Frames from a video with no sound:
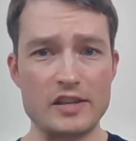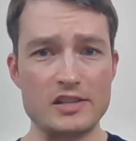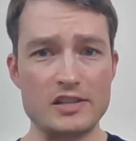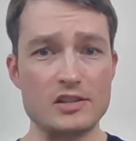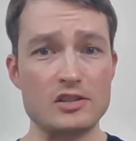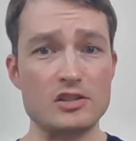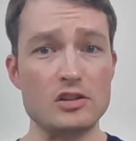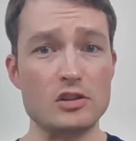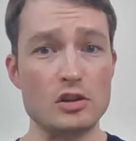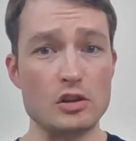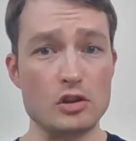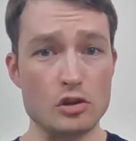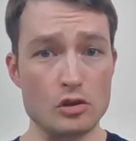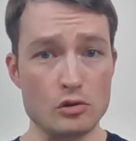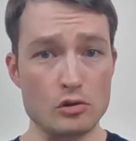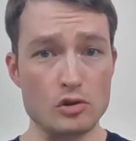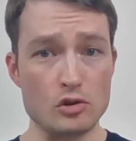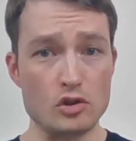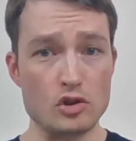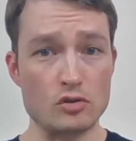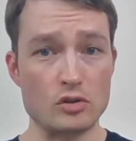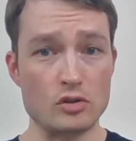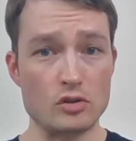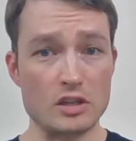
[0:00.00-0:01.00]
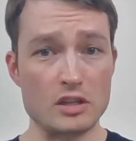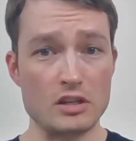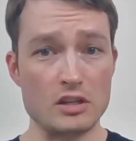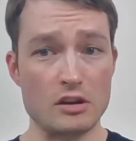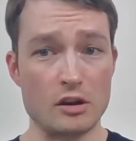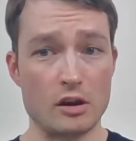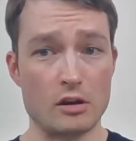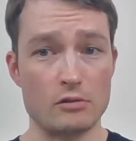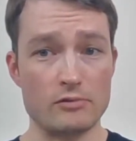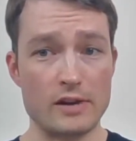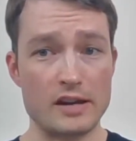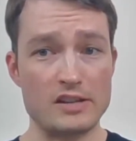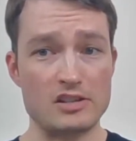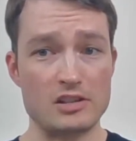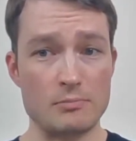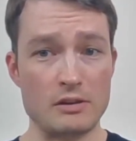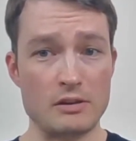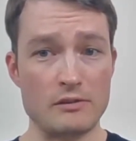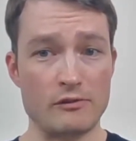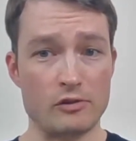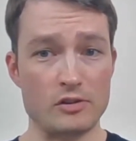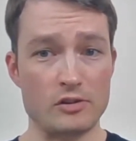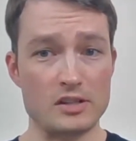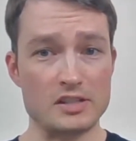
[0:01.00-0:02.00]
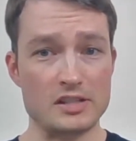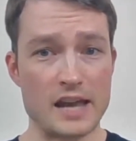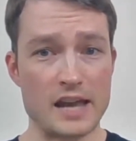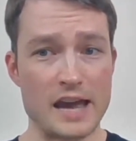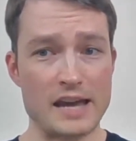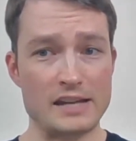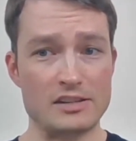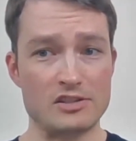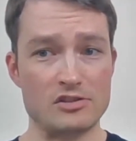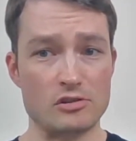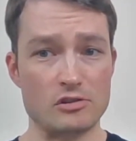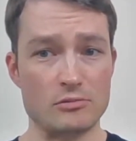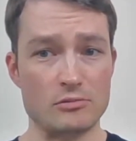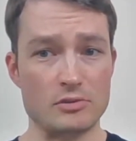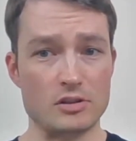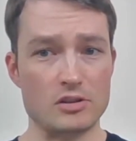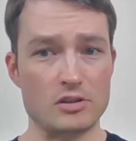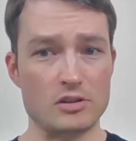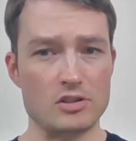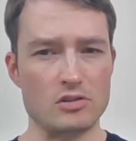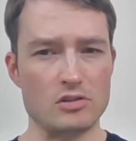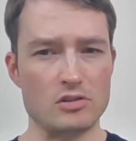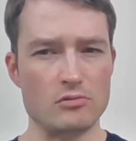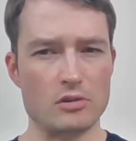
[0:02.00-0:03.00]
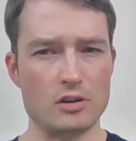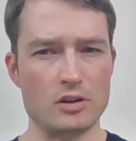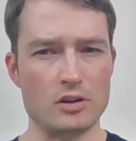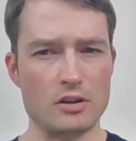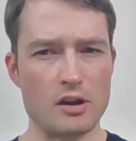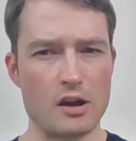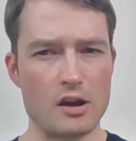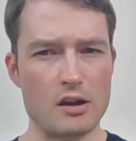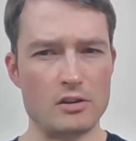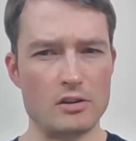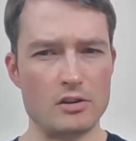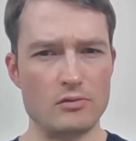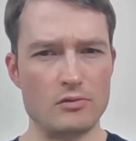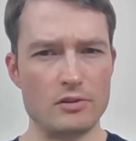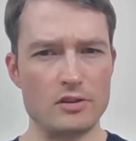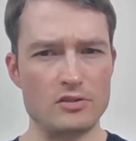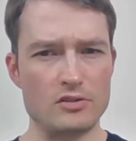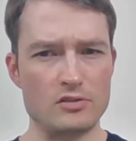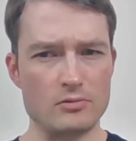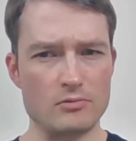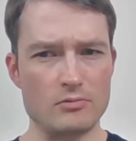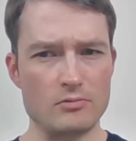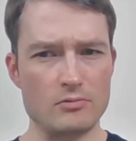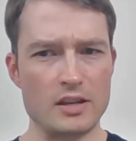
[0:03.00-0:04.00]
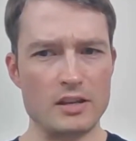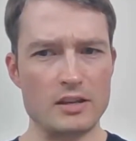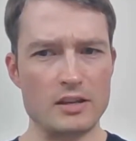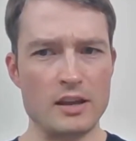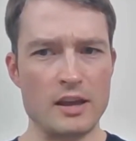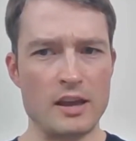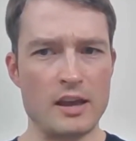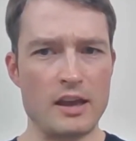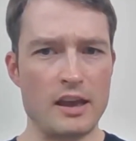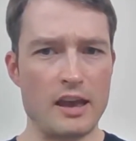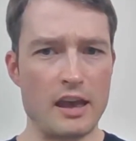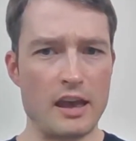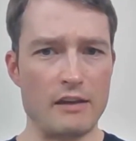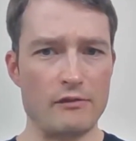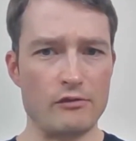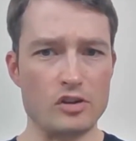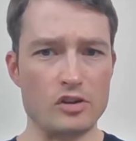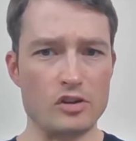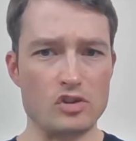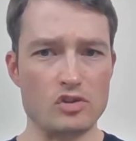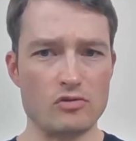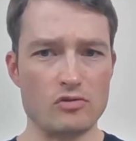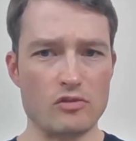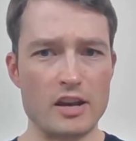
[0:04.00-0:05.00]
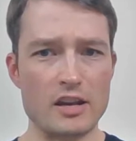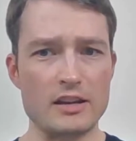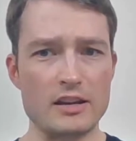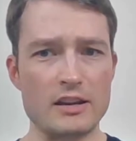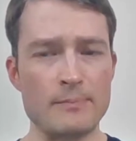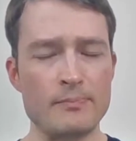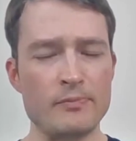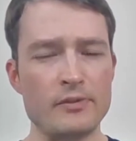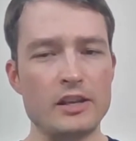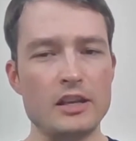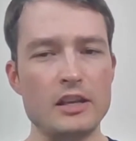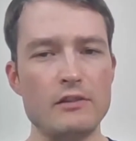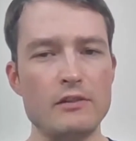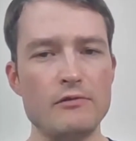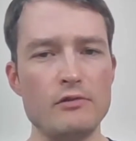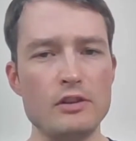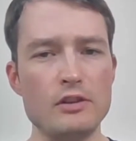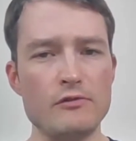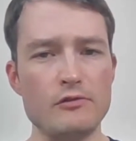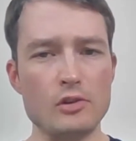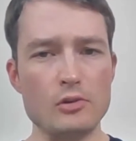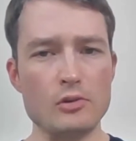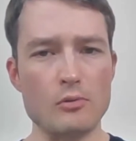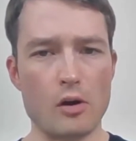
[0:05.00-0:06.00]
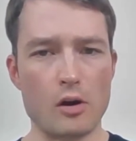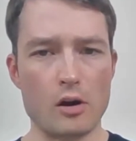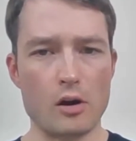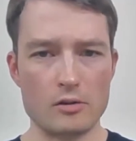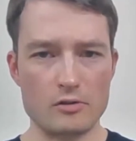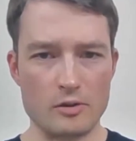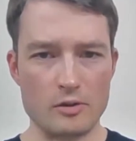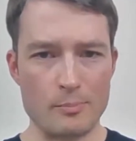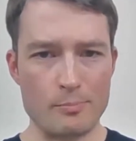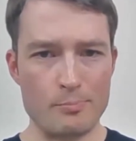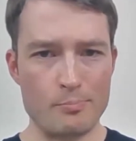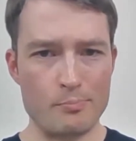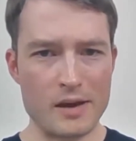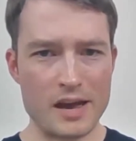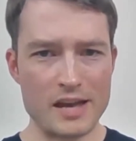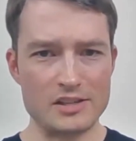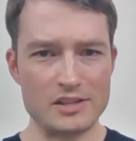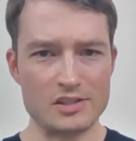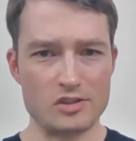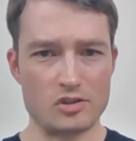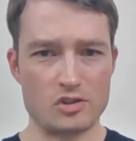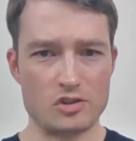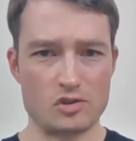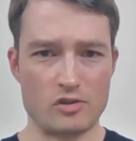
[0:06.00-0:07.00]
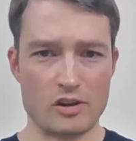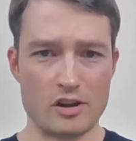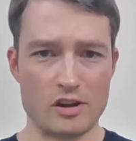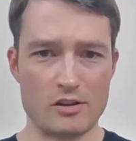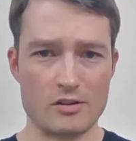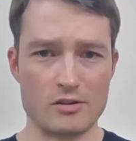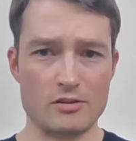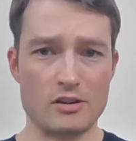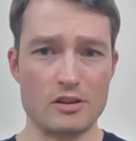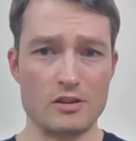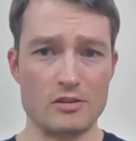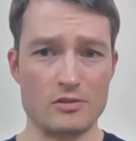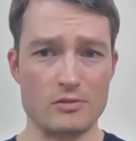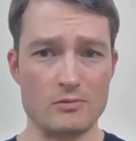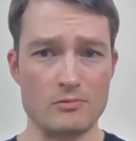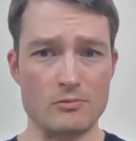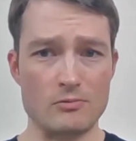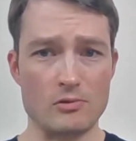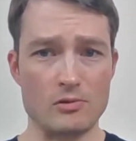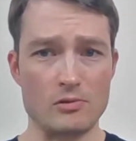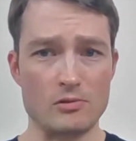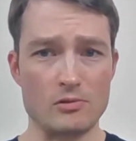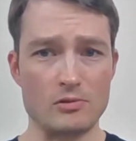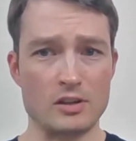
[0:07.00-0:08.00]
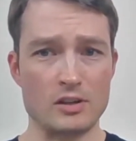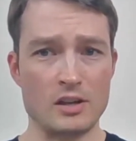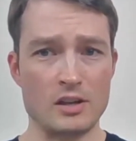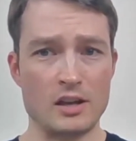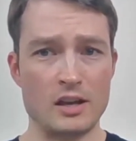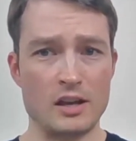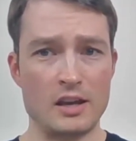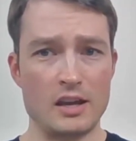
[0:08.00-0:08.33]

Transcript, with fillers: This is usually a recipe for disaster because you are not going to win every trade, even if you are the best trader in the world.